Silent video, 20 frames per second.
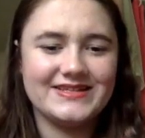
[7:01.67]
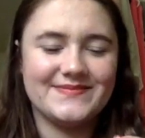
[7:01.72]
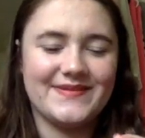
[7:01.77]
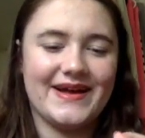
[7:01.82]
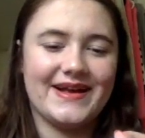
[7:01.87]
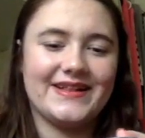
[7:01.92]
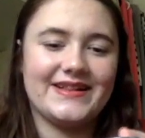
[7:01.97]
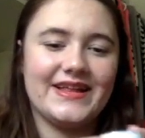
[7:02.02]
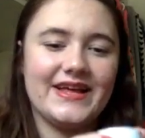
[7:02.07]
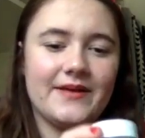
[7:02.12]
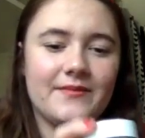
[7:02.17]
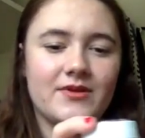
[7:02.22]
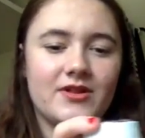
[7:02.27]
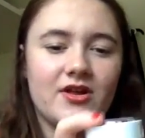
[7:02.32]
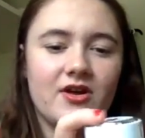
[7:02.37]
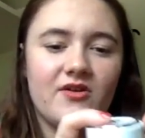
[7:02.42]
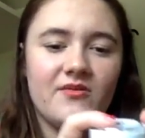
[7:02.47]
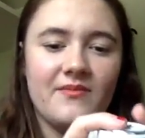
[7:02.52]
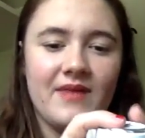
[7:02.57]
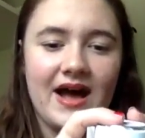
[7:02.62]
is my Glam
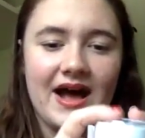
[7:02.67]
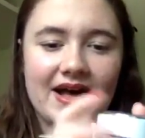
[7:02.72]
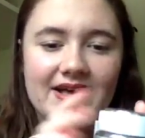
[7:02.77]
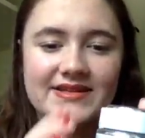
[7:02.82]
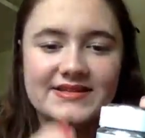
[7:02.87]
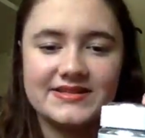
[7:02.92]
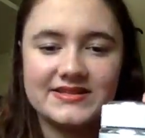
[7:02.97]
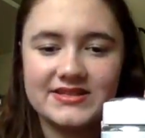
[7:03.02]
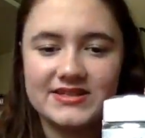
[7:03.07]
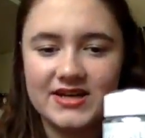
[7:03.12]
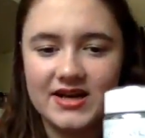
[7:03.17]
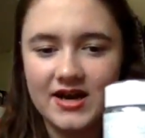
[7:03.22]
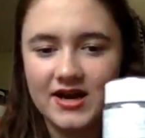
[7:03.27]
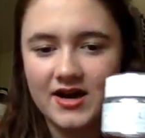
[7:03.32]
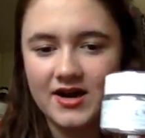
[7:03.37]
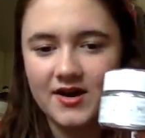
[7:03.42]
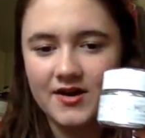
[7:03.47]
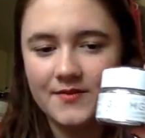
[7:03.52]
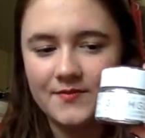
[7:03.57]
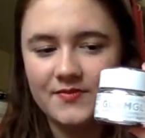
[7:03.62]
Glow mask.
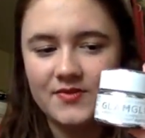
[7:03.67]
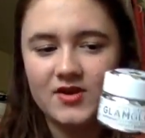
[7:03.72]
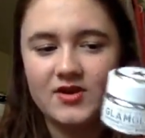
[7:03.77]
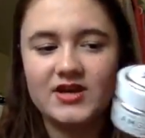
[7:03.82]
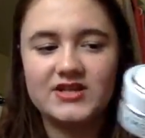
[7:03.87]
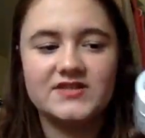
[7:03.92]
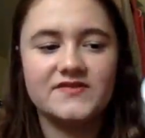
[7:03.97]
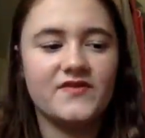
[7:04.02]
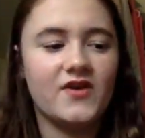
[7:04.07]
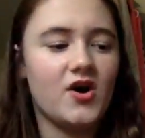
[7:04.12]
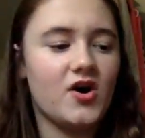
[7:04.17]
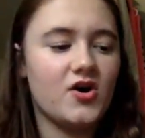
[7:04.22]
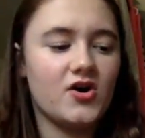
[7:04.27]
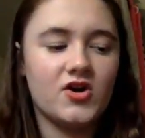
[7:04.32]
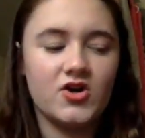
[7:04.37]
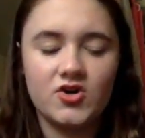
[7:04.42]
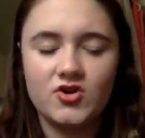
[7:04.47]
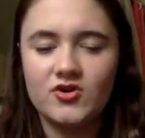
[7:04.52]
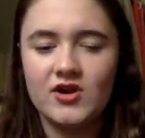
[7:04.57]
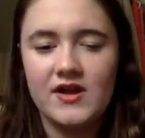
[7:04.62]
You guys have all
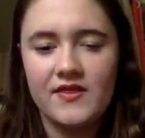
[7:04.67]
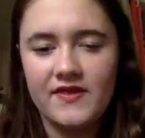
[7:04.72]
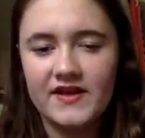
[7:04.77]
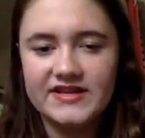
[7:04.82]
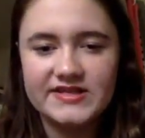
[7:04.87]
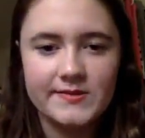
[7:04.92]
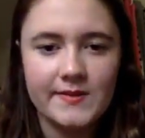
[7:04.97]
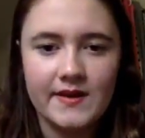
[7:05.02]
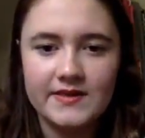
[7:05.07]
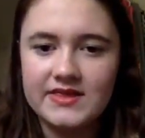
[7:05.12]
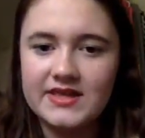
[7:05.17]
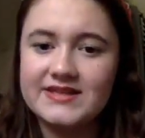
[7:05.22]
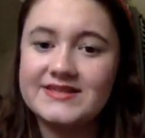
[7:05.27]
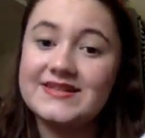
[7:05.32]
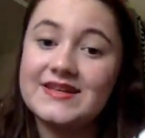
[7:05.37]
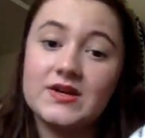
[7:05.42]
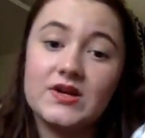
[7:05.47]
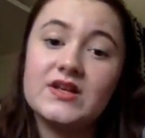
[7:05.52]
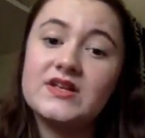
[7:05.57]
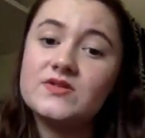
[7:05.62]
heard great things about
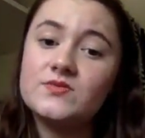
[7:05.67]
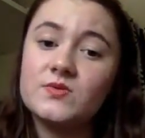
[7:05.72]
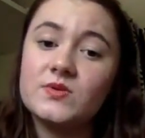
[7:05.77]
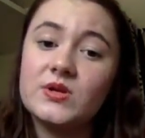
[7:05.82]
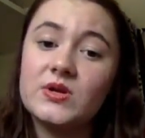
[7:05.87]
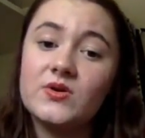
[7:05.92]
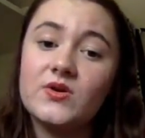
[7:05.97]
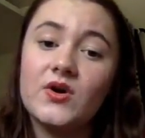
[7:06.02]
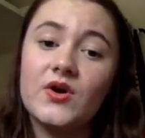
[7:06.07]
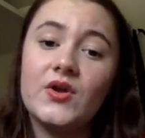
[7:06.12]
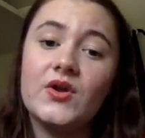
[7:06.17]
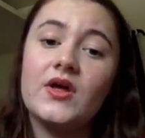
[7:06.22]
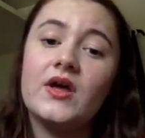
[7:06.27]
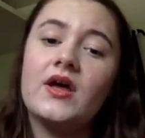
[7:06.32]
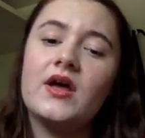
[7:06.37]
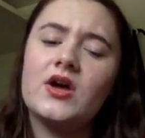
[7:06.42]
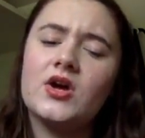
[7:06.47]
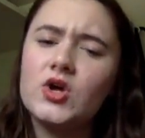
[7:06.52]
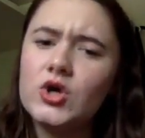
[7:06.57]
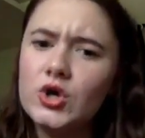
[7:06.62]
this. It is really good.
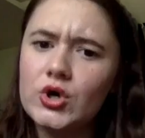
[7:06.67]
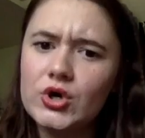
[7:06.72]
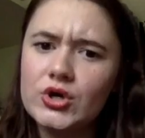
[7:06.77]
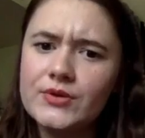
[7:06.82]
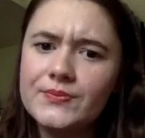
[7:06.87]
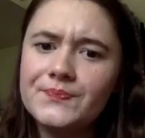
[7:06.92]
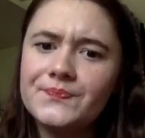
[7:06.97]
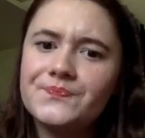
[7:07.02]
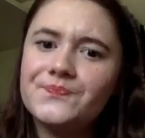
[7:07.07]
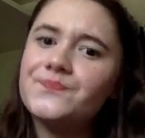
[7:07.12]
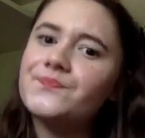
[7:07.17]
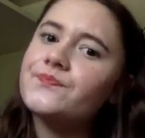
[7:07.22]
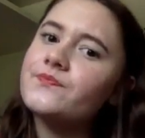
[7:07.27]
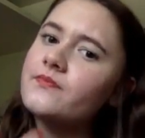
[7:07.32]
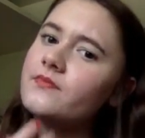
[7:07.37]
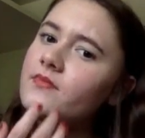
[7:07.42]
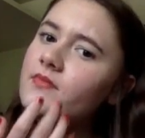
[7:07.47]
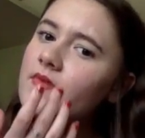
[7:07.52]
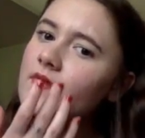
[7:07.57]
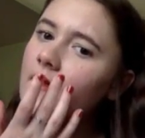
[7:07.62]

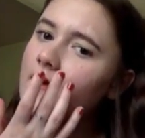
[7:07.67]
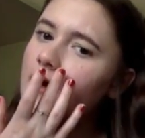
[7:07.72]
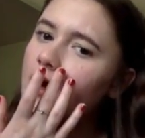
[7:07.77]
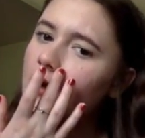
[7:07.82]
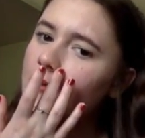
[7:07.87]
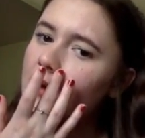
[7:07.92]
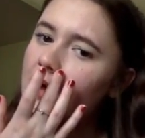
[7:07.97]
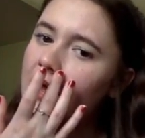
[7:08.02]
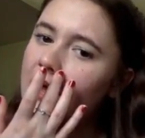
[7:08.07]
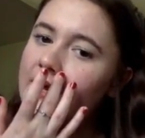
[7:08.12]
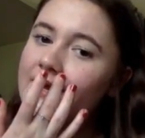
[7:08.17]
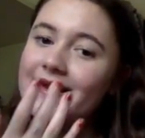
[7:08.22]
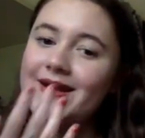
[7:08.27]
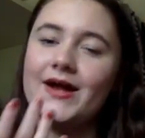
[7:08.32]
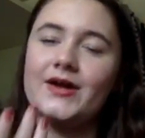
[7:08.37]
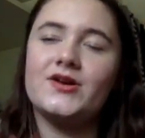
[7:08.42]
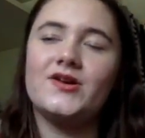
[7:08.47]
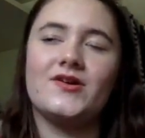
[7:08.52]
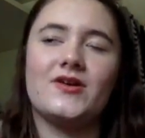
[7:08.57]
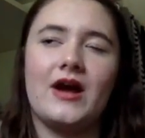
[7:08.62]
I had an
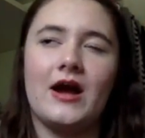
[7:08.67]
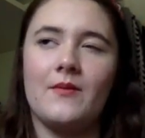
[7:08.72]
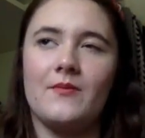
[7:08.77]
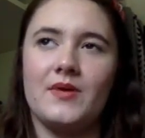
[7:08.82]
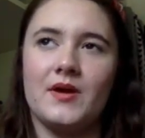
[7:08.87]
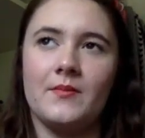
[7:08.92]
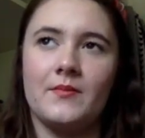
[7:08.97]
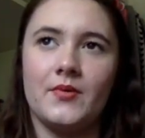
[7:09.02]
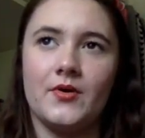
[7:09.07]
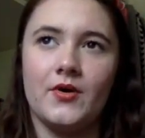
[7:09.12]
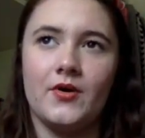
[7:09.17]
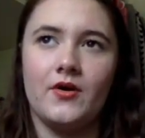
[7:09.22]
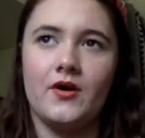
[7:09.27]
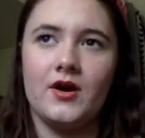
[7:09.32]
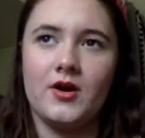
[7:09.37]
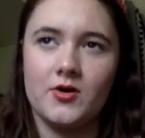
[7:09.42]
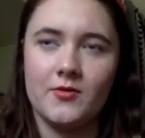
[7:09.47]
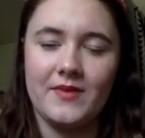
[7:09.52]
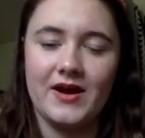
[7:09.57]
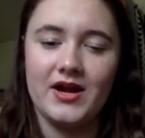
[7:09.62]
underground pimple
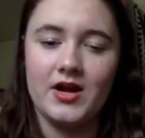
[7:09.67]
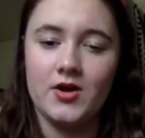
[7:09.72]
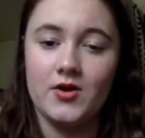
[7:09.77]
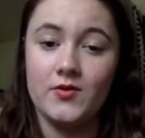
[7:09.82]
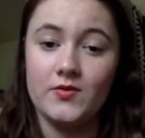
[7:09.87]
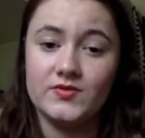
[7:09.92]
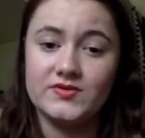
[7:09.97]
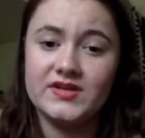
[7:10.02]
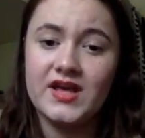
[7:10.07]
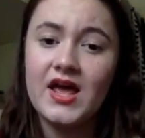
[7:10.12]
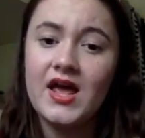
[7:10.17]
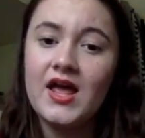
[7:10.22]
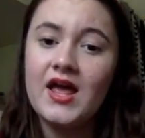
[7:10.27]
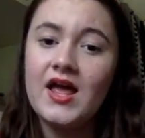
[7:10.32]
under my nose,